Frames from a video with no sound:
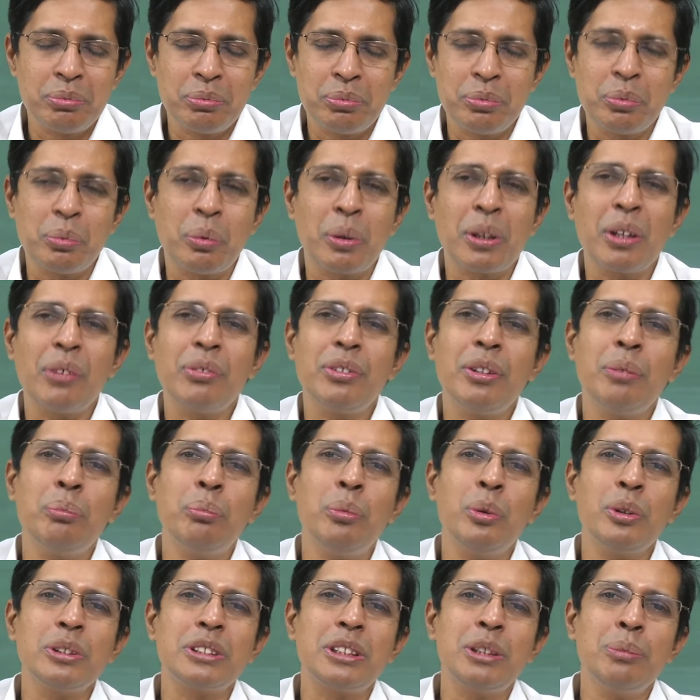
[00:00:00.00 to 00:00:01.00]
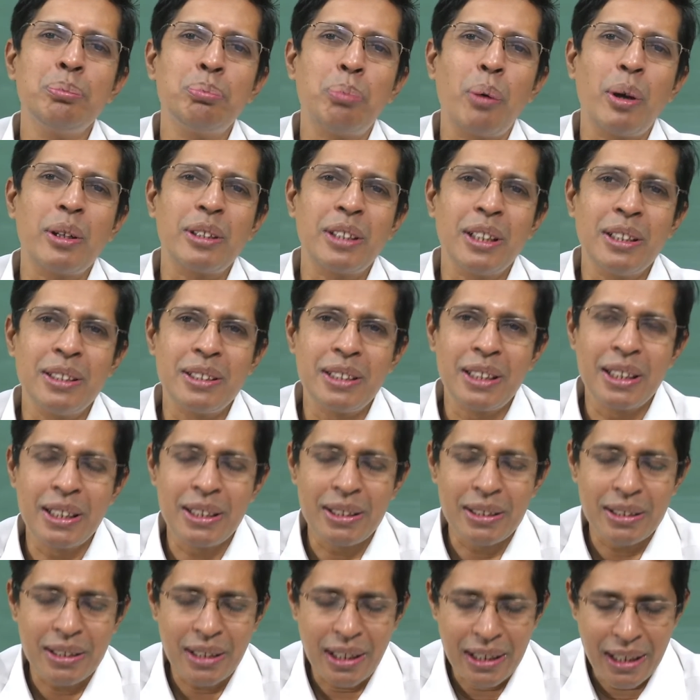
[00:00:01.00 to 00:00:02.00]
one of the most important
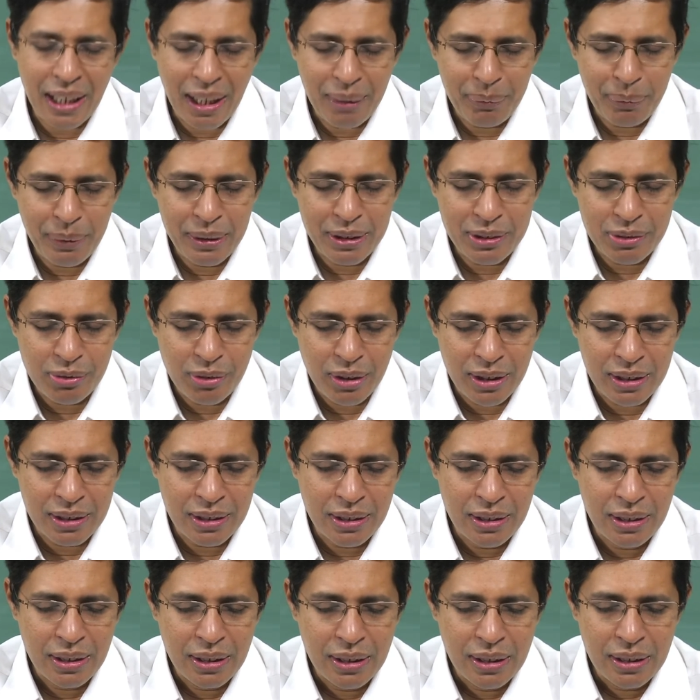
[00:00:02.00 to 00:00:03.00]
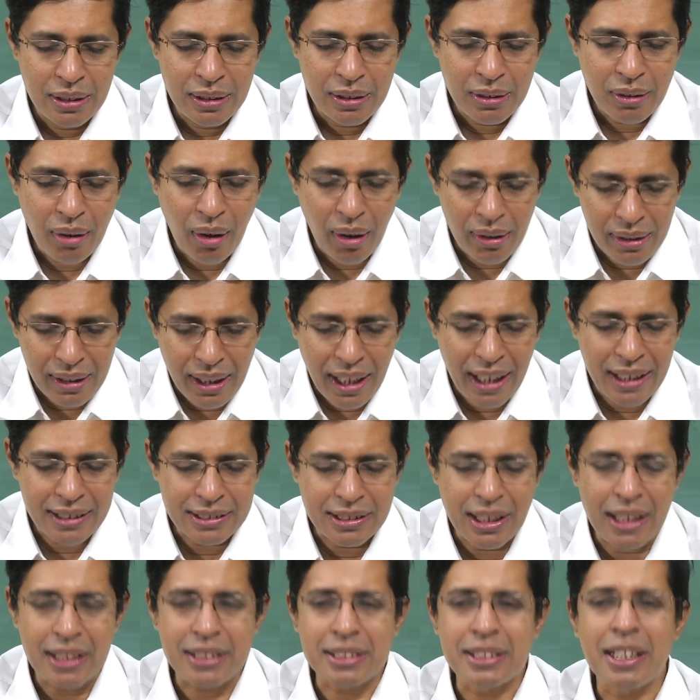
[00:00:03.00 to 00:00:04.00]
thing that happens when contracts
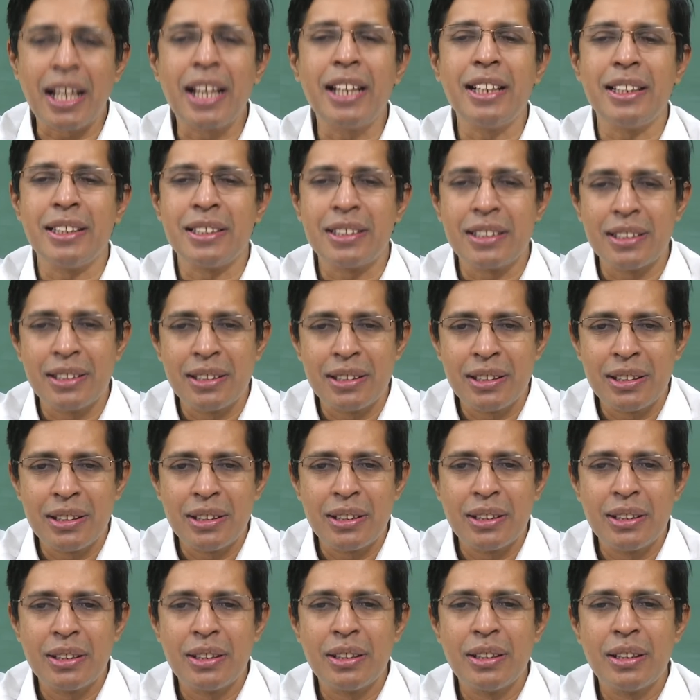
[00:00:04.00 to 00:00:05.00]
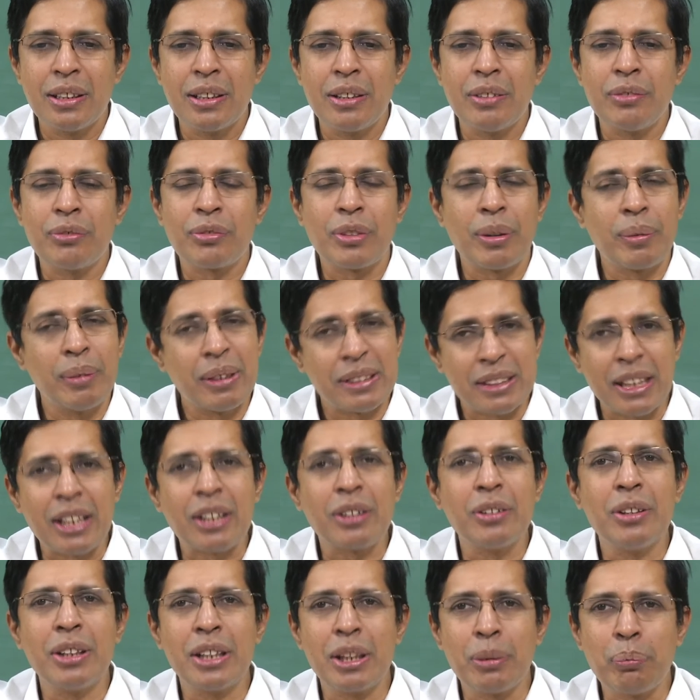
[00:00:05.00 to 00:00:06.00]
are signed, from a
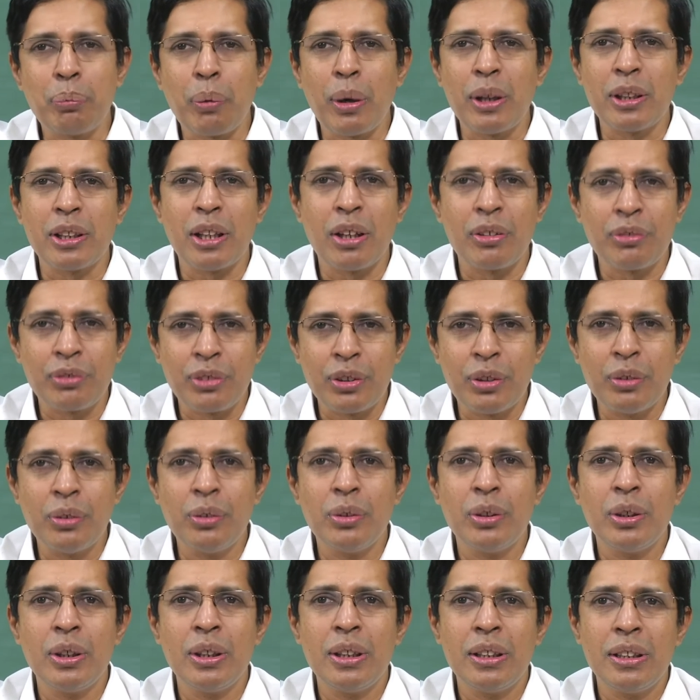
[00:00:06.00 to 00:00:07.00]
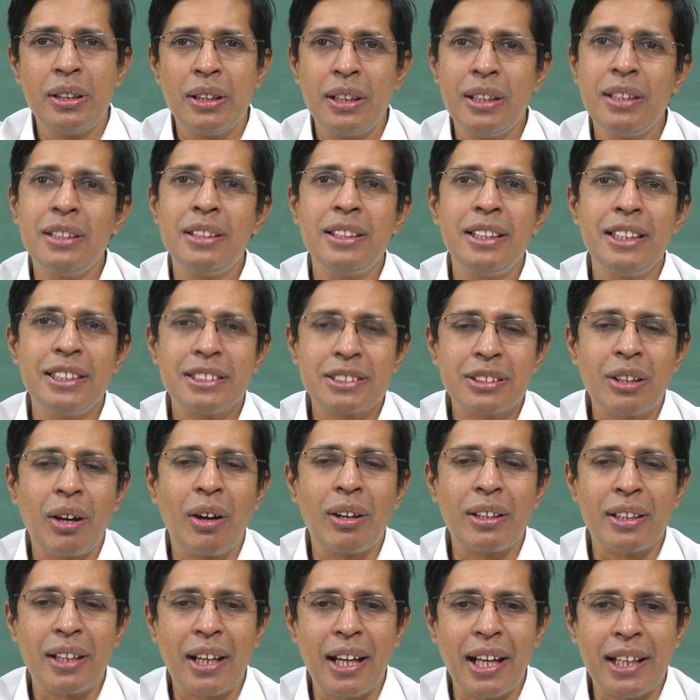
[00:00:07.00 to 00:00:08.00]
security point of view, in these
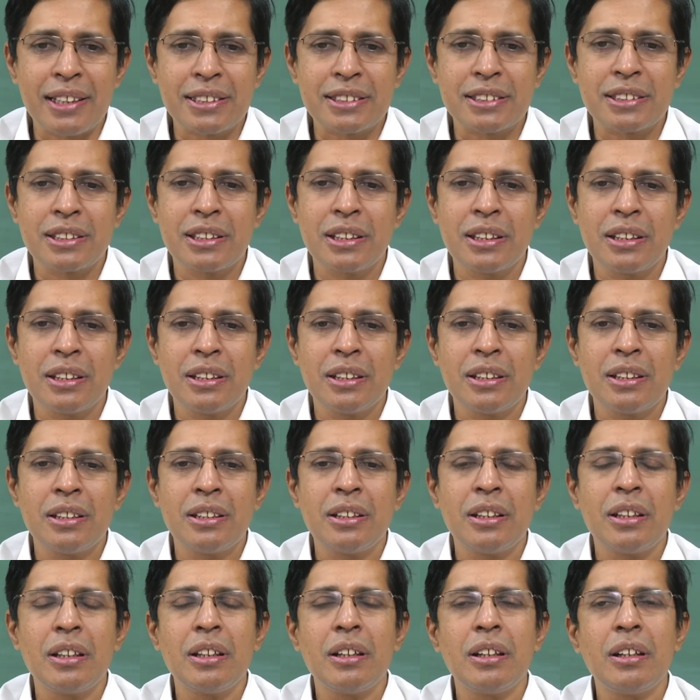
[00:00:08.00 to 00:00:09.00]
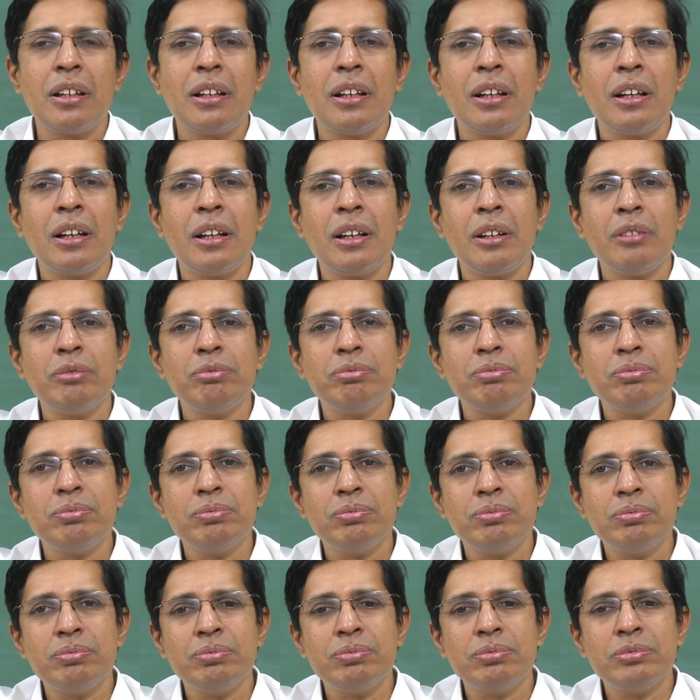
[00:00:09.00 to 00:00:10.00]
contracts,
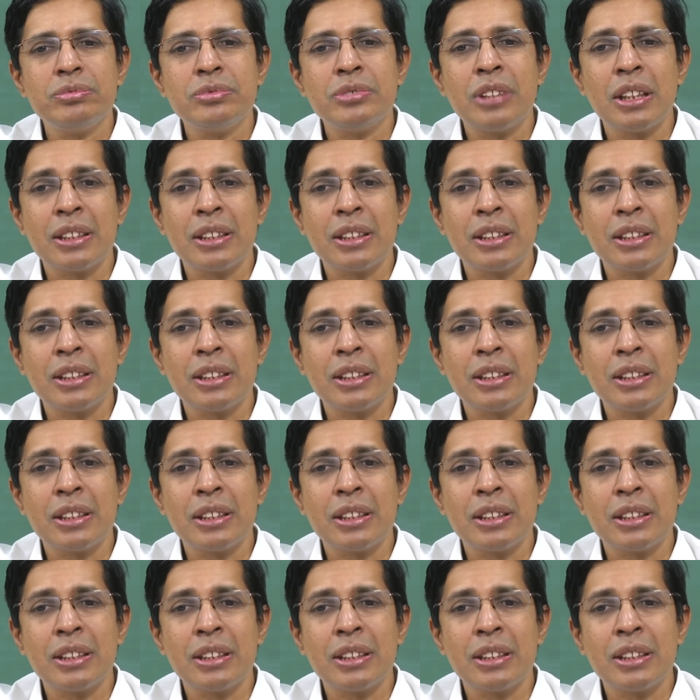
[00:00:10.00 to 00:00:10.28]
the